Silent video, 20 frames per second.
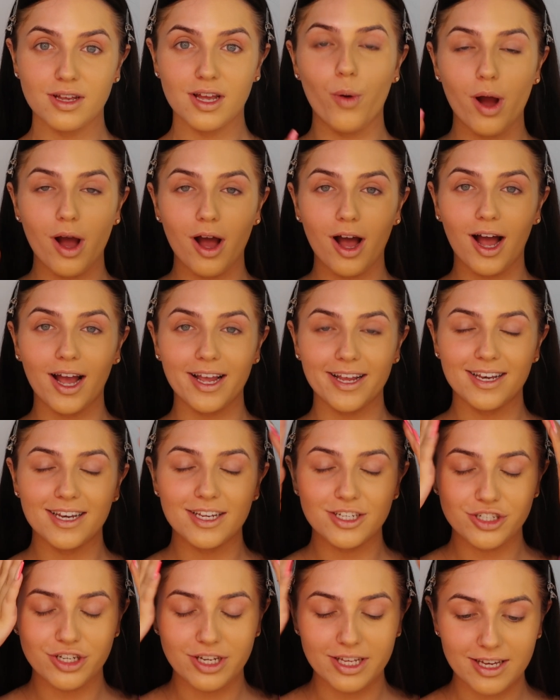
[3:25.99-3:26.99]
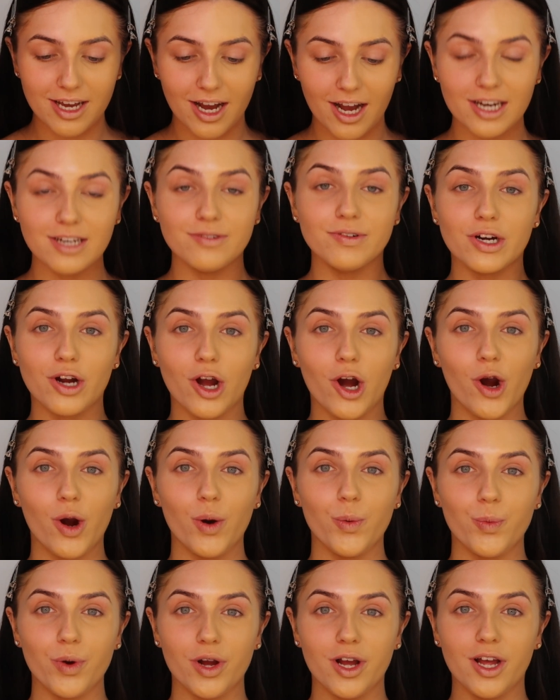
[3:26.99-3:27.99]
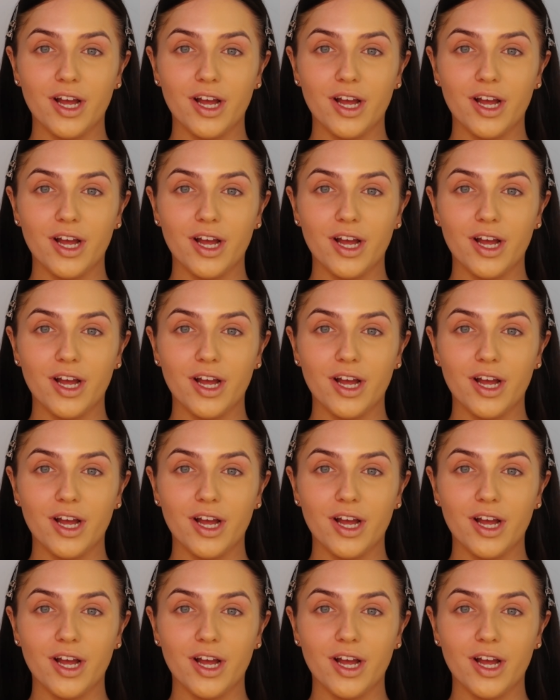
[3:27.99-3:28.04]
Well, I literally can't even cope.